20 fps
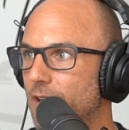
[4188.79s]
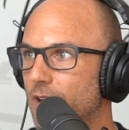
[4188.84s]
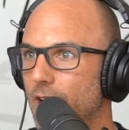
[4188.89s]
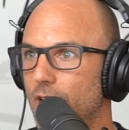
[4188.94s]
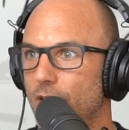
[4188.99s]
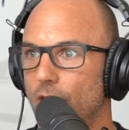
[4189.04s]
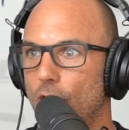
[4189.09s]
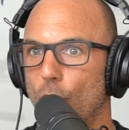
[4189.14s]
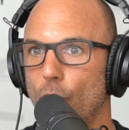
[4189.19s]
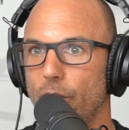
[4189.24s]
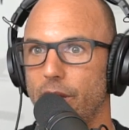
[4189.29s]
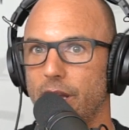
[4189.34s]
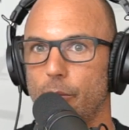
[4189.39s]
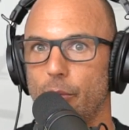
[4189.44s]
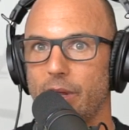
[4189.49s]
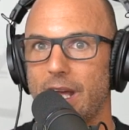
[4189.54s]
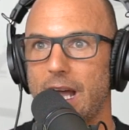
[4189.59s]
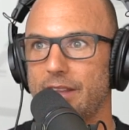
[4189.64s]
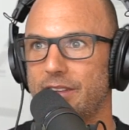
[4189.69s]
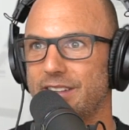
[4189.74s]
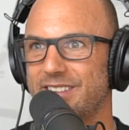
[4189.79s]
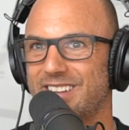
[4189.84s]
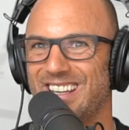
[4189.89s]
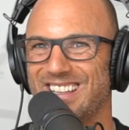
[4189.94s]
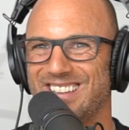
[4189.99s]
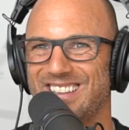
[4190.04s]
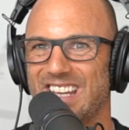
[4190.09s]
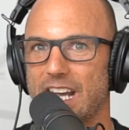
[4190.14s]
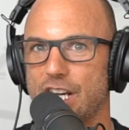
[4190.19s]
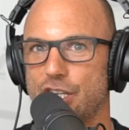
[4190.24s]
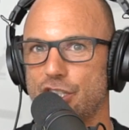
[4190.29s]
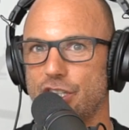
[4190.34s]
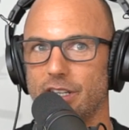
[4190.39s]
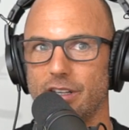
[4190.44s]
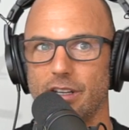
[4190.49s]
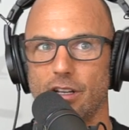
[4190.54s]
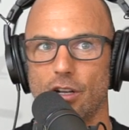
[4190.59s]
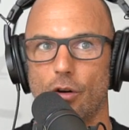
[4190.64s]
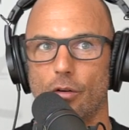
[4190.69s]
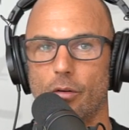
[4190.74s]
You know, we, we had this
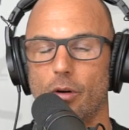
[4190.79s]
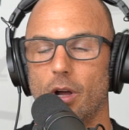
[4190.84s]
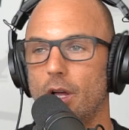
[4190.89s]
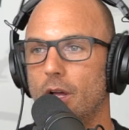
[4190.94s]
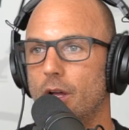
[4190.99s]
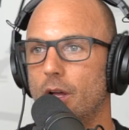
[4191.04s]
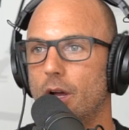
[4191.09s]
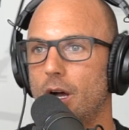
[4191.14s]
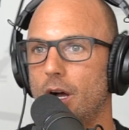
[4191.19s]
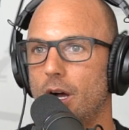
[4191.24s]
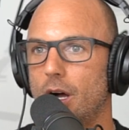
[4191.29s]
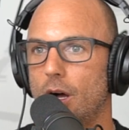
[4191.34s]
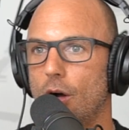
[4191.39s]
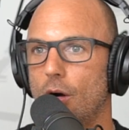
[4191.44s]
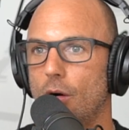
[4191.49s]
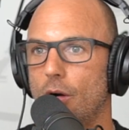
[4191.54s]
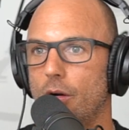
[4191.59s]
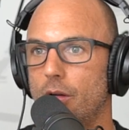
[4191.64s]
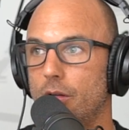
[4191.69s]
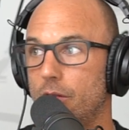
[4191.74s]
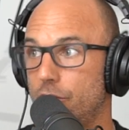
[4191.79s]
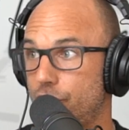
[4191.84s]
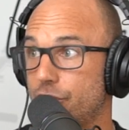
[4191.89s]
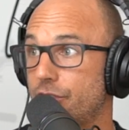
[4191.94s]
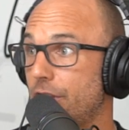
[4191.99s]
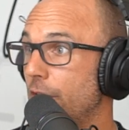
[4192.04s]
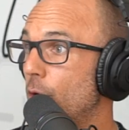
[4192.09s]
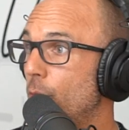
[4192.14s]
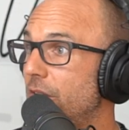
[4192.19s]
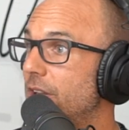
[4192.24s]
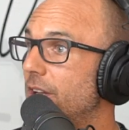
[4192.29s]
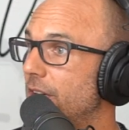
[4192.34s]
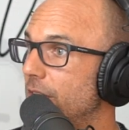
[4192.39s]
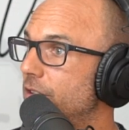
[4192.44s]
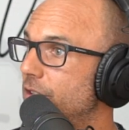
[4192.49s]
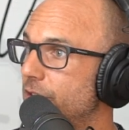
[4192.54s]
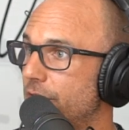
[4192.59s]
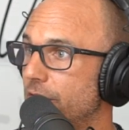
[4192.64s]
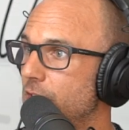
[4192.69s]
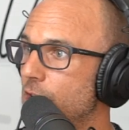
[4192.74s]
connection, you know. Uh, just like we did,
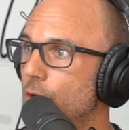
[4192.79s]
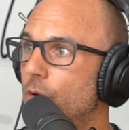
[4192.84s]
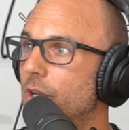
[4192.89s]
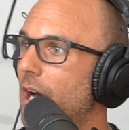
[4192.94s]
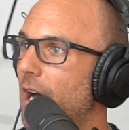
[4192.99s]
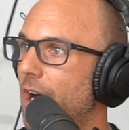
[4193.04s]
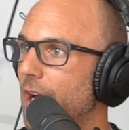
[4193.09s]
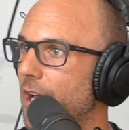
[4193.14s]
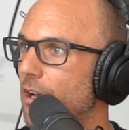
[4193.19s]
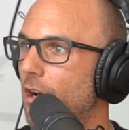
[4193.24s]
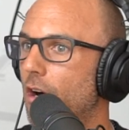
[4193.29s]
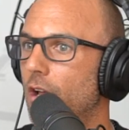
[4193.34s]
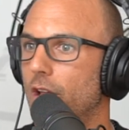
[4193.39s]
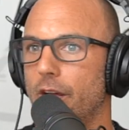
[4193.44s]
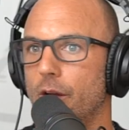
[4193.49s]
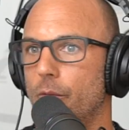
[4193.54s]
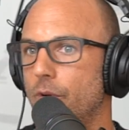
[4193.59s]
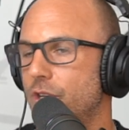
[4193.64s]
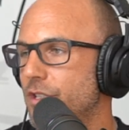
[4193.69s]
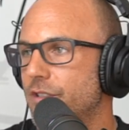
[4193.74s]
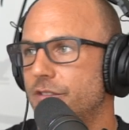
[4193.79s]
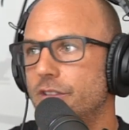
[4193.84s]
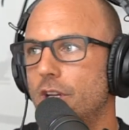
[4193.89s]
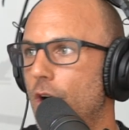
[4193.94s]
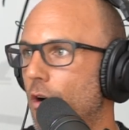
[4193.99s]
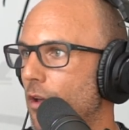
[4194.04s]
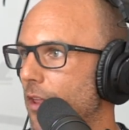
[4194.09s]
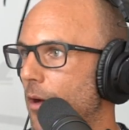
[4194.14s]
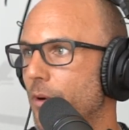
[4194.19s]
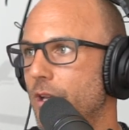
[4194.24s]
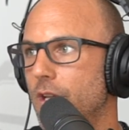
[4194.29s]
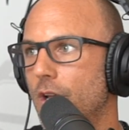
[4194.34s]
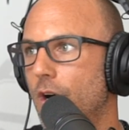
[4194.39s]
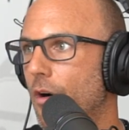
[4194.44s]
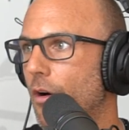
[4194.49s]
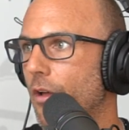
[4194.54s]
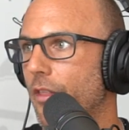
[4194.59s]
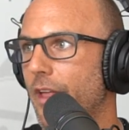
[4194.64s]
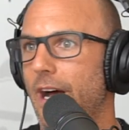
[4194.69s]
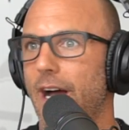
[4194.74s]
just like you yeah, and I, yeah. you know, like we just know that we
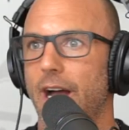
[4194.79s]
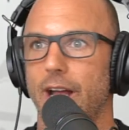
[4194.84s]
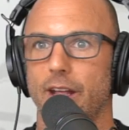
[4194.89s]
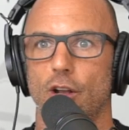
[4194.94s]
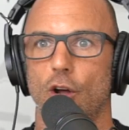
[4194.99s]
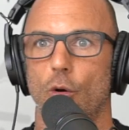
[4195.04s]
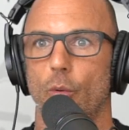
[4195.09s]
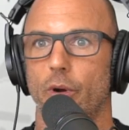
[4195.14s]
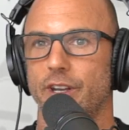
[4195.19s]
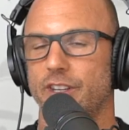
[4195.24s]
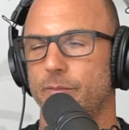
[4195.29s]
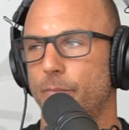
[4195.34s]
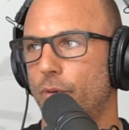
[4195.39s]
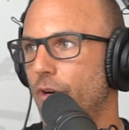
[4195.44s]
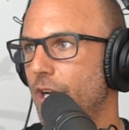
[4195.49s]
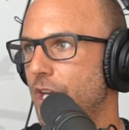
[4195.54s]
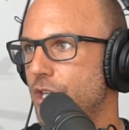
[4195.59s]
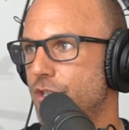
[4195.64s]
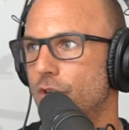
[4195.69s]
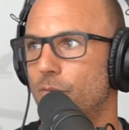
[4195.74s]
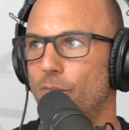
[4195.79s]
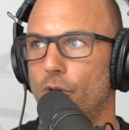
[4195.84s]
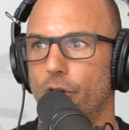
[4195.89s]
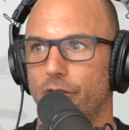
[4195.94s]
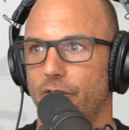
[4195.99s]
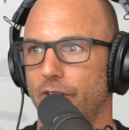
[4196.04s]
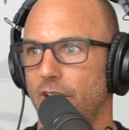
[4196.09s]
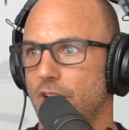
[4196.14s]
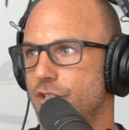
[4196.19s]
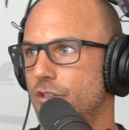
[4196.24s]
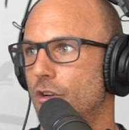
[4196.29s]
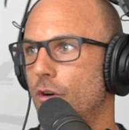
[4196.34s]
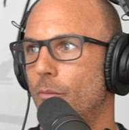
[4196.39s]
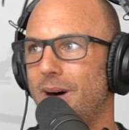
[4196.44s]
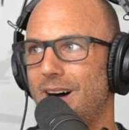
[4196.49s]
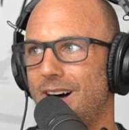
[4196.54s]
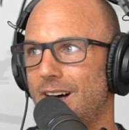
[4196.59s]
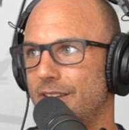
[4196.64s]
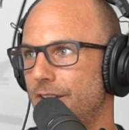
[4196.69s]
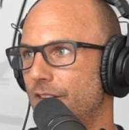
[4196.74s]
know that, you know, we're inspirational, motivational,
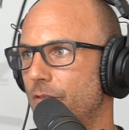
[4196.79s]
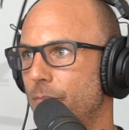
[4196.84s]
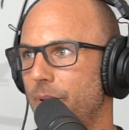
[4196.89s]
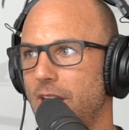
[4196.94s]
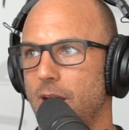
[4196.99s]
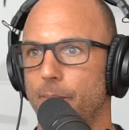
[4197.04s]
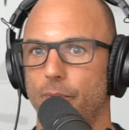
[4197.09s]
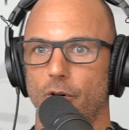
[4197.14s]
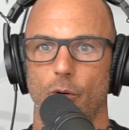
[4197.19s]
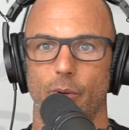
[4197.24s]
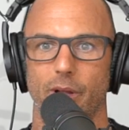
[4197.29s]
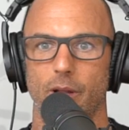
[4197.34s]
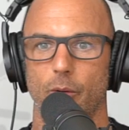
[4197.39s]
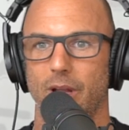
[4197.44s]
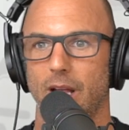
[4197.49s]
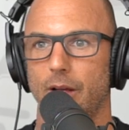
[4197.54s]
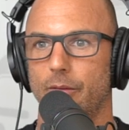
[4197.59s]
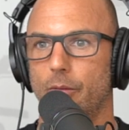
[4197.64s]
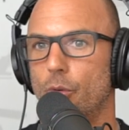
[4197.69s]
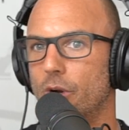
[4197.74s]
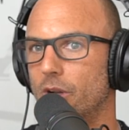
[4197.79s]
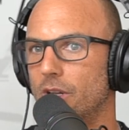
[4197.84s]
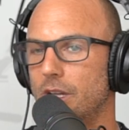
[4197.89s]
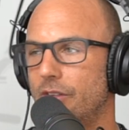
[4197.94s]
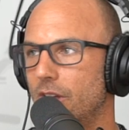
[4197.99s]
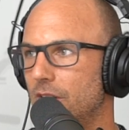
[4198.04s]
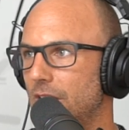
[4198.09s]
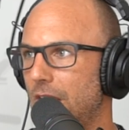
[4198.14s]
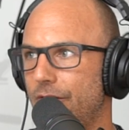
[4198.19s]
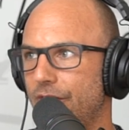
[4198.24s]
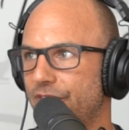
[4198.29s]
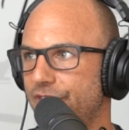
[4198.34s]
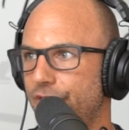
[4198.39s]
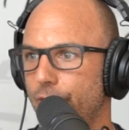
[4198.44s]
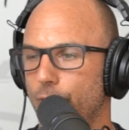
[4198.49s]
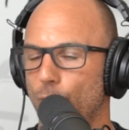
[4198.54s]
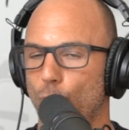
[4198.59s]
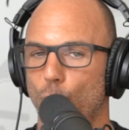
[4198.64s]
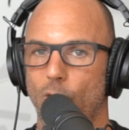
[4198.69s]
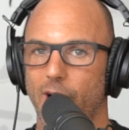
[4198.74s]
positive people. We, we have, we're living life a
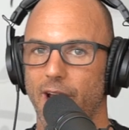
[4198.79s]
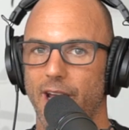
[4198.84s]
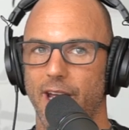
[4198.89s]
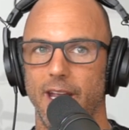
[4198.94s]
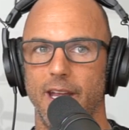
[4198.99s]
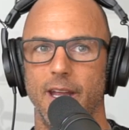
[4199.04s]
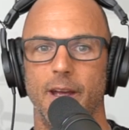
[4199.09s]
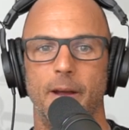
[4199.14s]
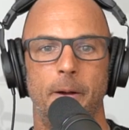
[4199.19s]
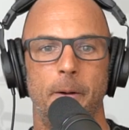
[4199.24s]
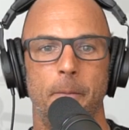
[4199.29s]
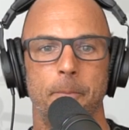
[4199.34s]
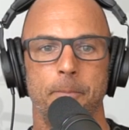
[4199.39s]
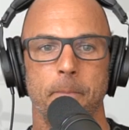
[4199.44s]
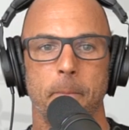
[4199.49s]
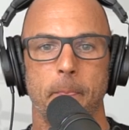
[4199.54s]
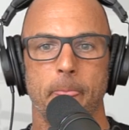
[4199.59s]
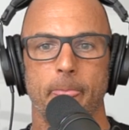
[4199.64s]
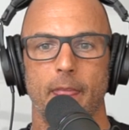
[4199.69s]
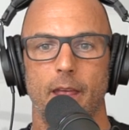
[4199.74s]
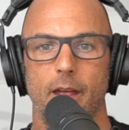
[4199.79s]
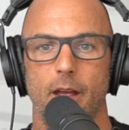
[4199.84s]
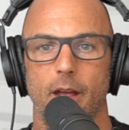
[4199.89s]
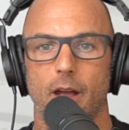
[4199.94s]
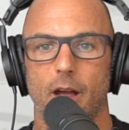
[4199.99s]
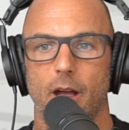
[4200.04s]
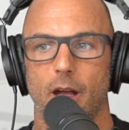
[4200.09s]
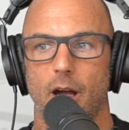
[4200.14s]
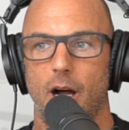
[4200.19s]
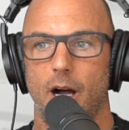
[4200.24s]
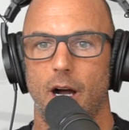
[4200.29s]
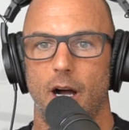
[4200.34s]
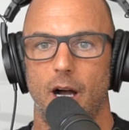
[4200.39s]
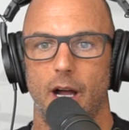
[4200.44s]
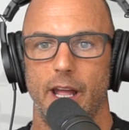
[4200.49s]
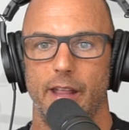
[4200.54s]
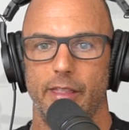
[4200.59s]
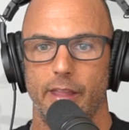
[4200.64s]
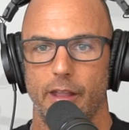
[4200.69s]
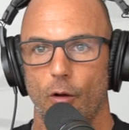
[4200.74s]
certain way. Uh,
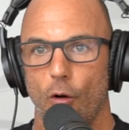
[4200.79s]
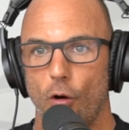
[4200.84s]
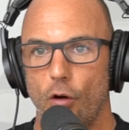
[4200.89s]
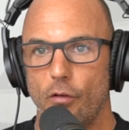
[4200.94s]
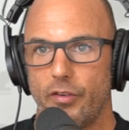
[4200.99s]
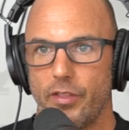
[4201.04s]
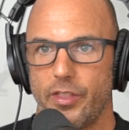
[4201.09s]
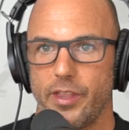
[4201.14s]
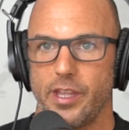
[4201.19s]
and then over the